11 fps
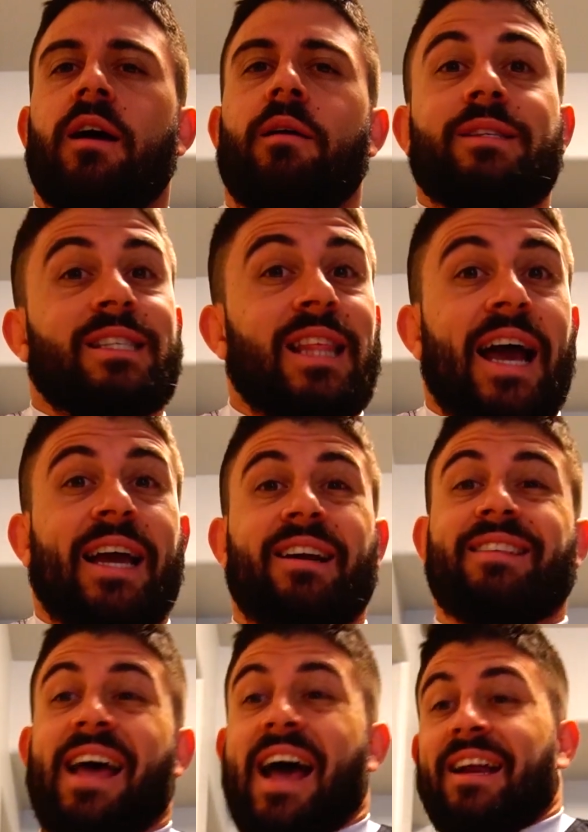Been slacking
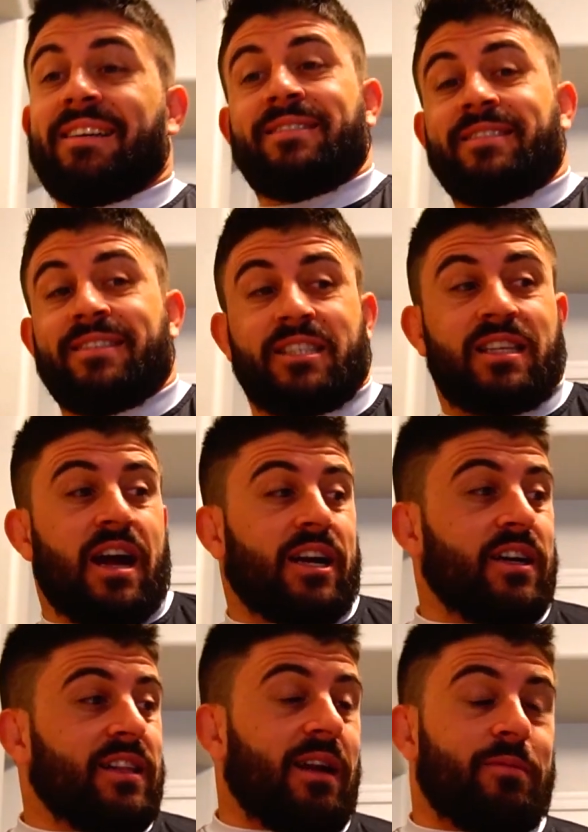on that. It's not
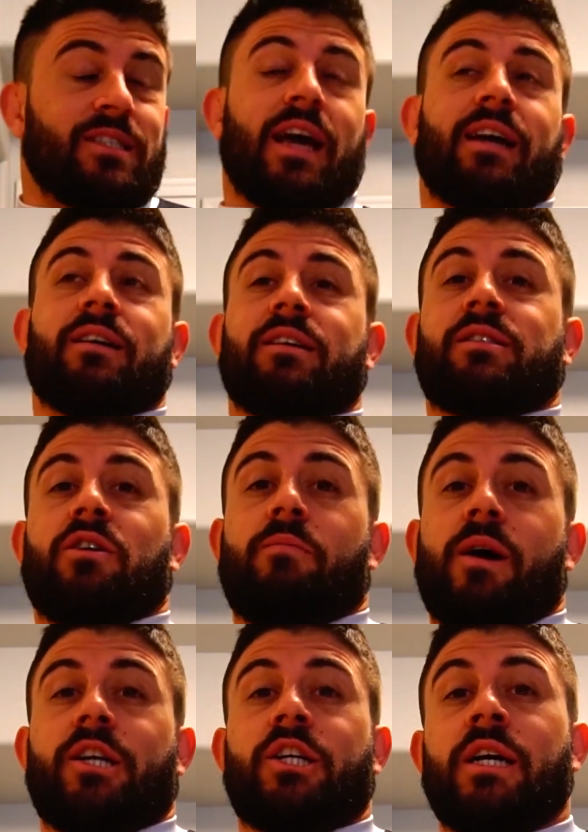good that I've been slacking on it so
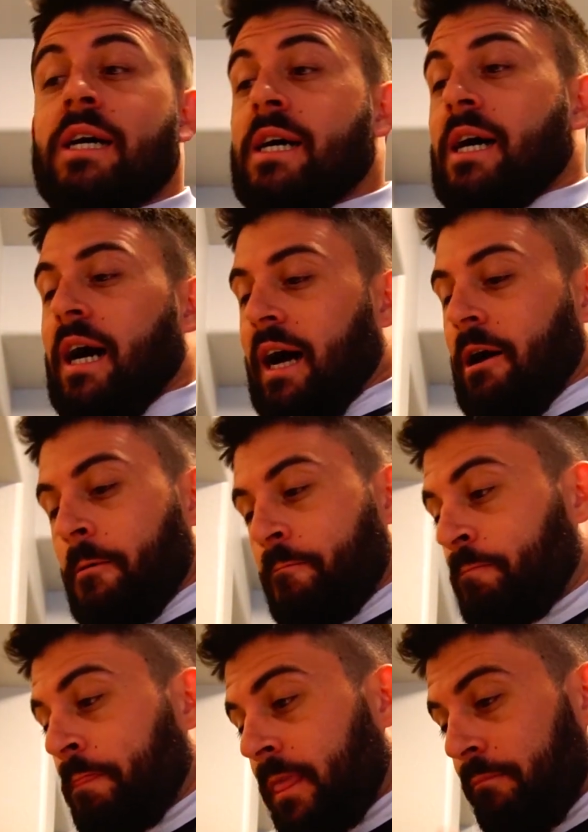much.
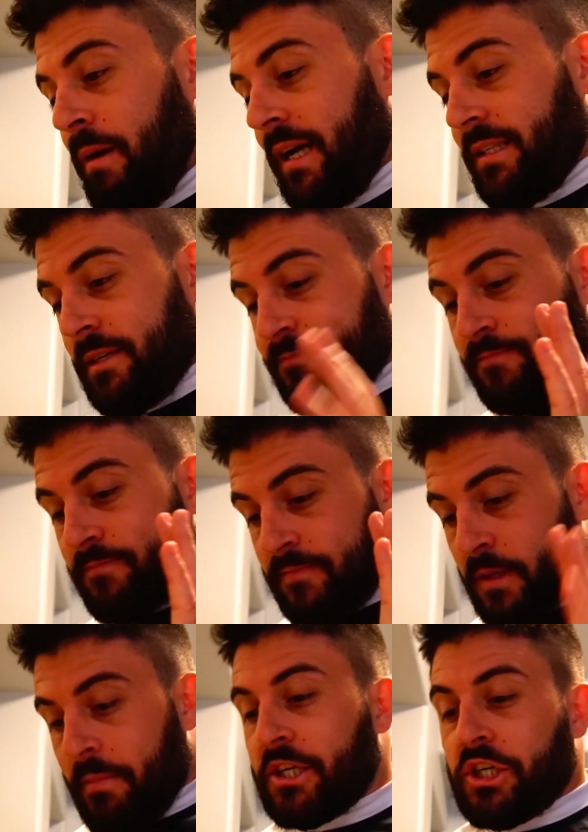But
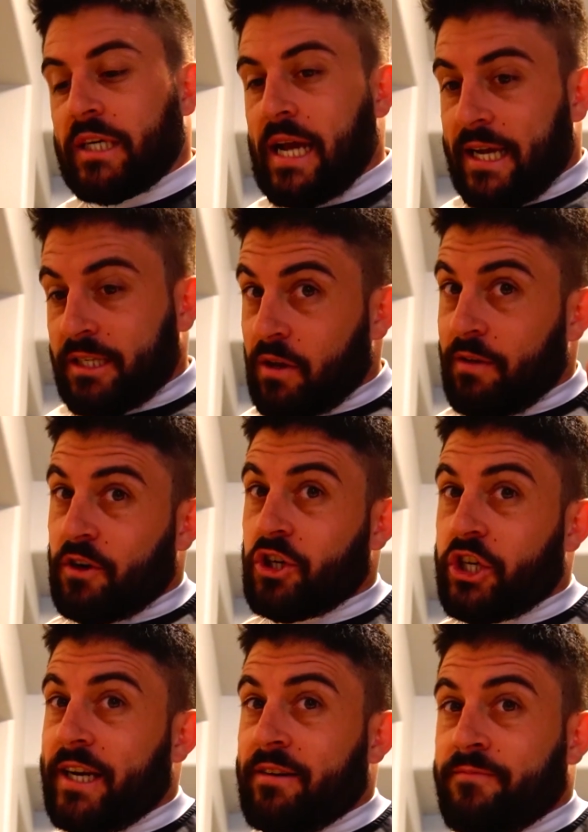make sure, guys, if you're
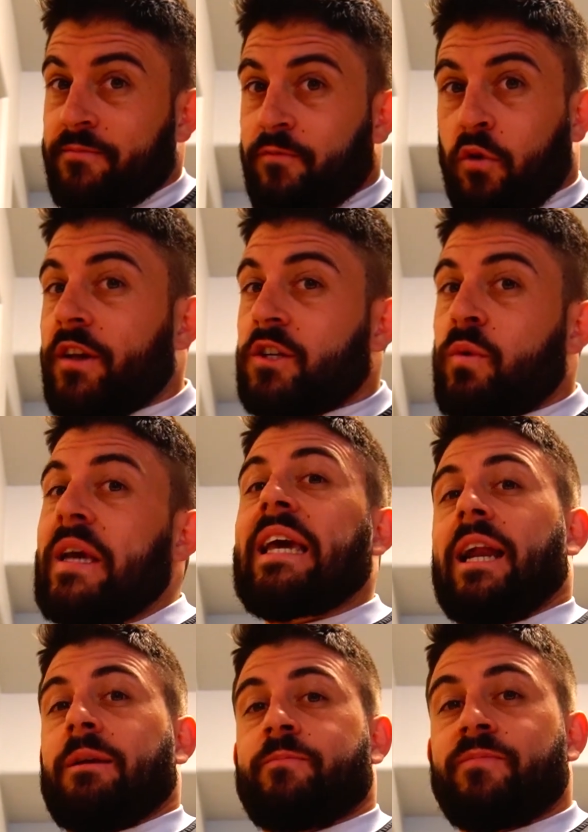cheating for this
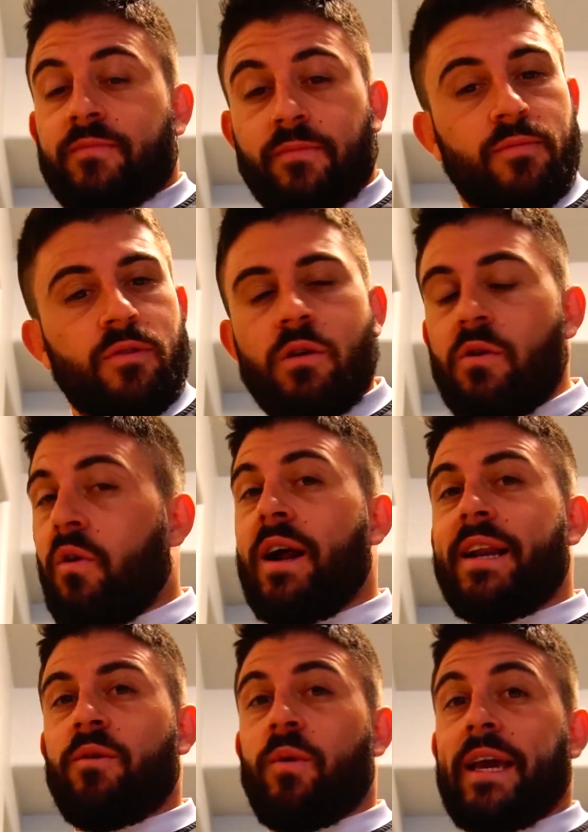weekend or
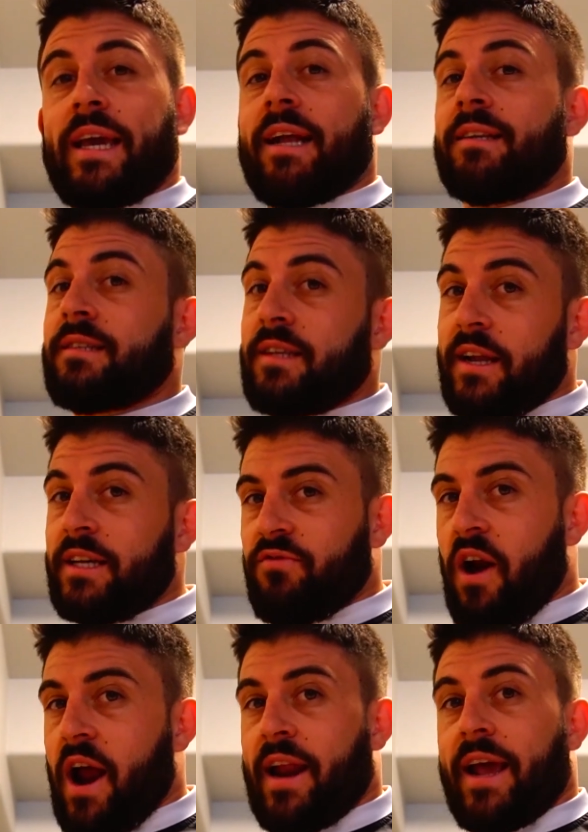any weekend, today's
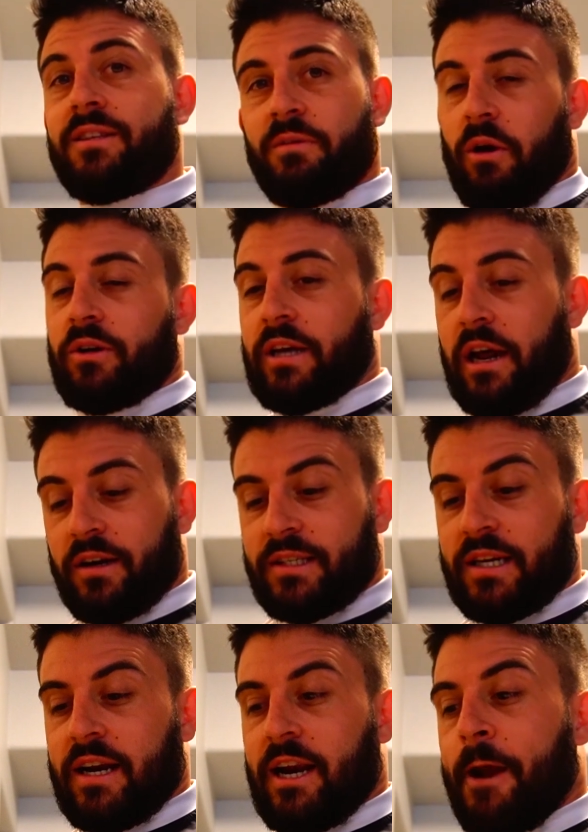Friday, tomorrow's Saturday,
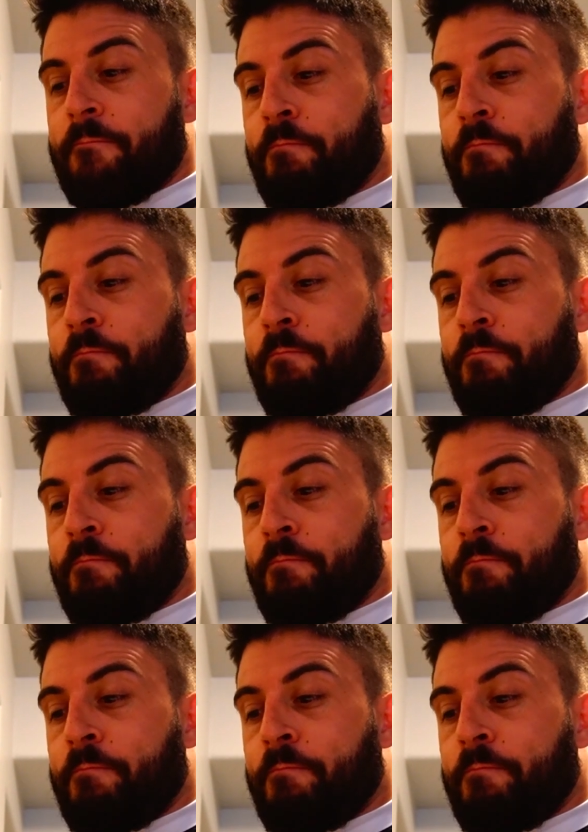Sunday.